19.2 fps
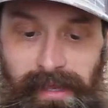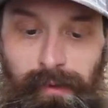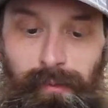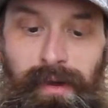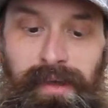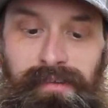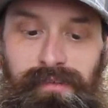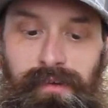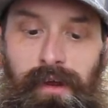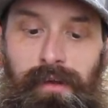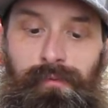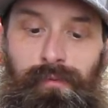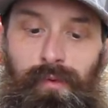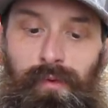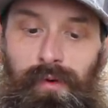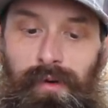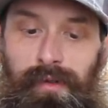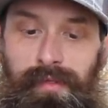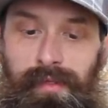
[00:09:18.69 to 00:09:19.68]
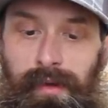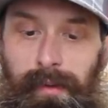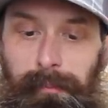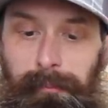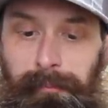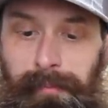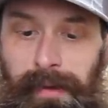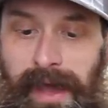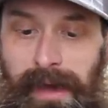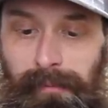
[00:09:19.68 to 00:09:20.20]
Anyway, sorry for the
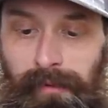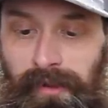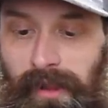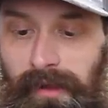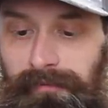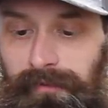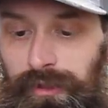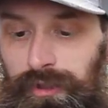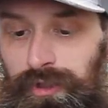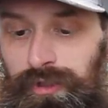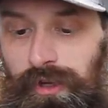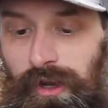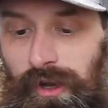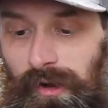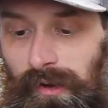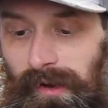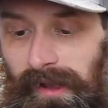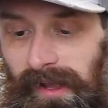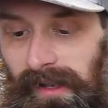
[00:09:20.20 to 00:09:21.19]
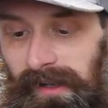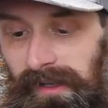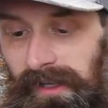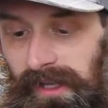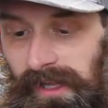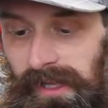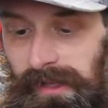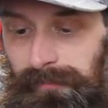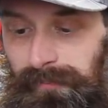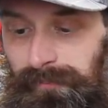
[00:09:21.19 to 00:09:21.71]
babble. Love the show and
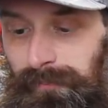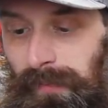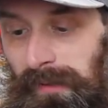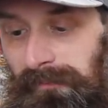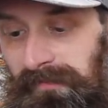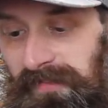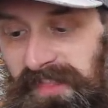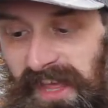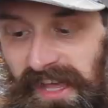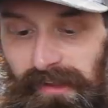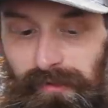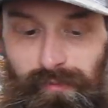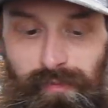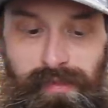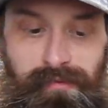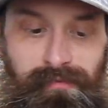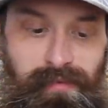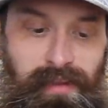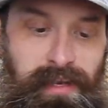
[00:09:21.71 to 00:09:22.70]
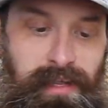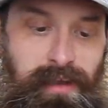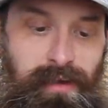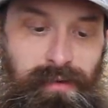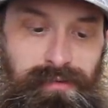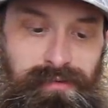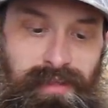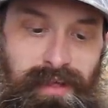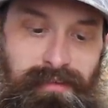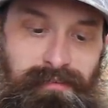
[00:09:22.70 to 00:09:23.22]
heap of thanks for the
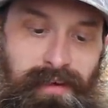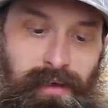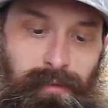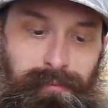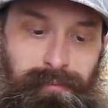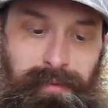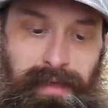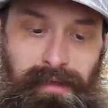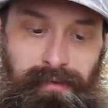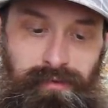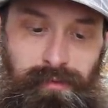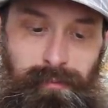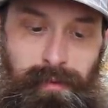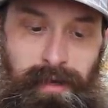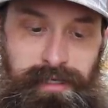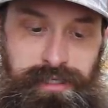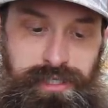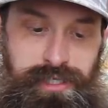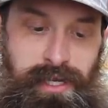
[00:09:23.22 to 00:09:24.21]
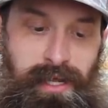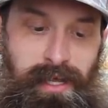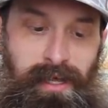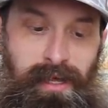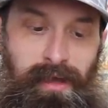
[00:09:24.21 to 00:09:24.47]
videos. They have helped me out so much.